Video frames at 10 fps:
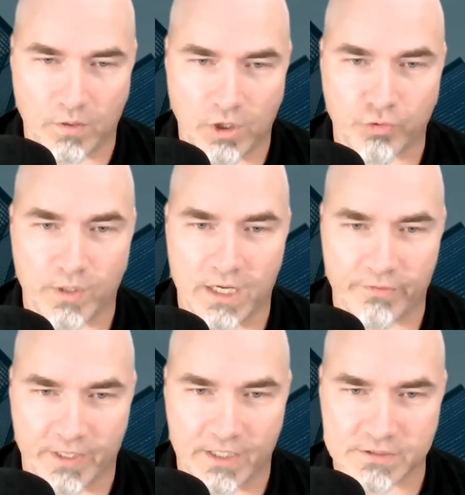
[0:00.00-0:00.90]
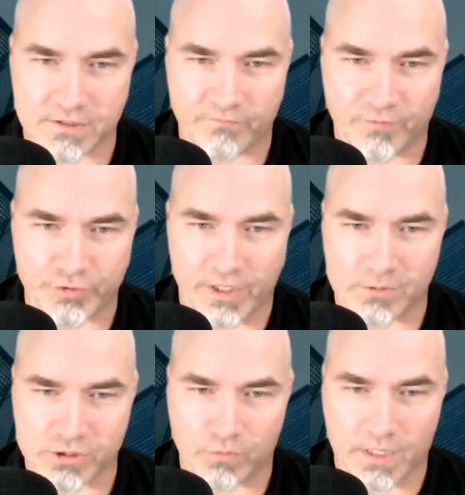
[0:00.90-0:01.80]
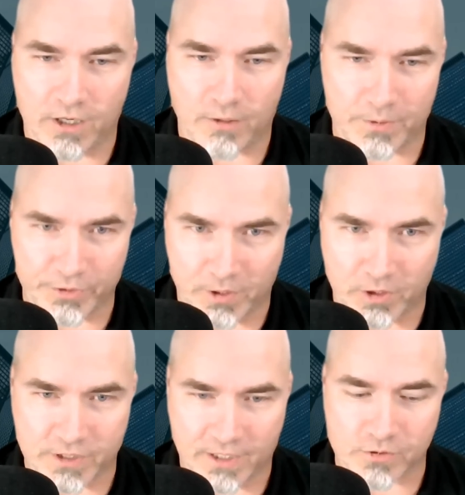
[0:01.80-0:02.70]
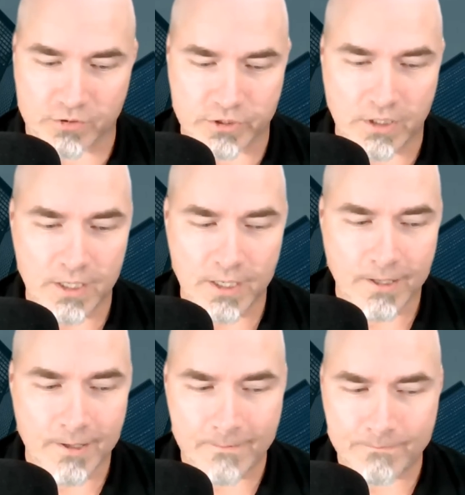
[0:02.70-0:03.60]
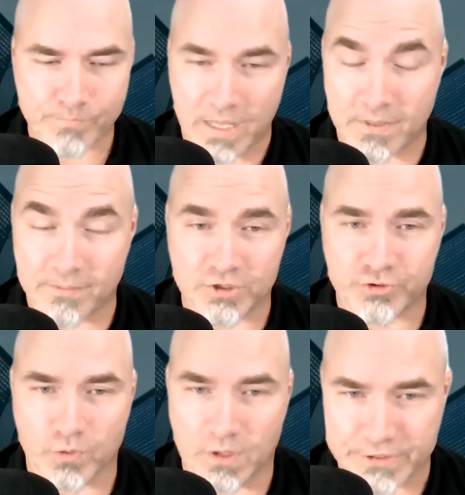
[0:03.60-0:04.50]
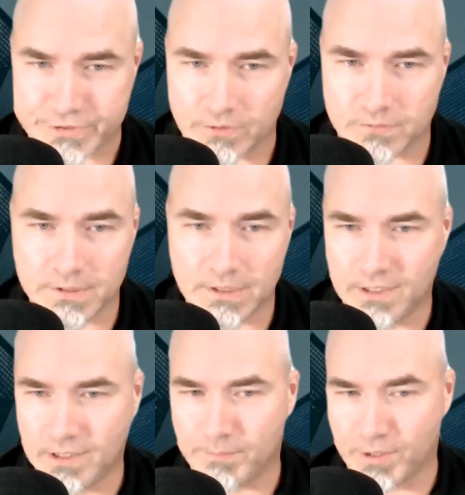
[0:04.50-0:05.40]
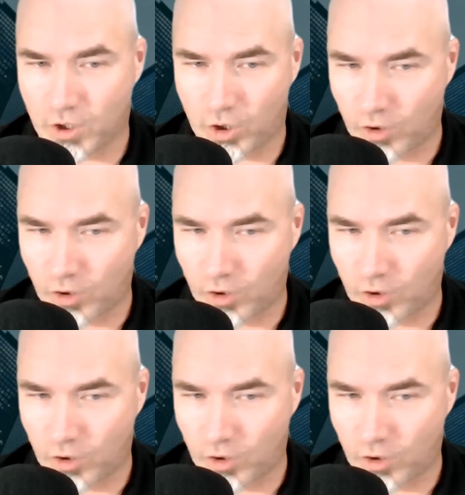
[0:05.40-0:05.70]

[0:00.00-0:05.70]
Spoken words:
agree on things, and full-timers don't care about the part-timers. That may be true also. But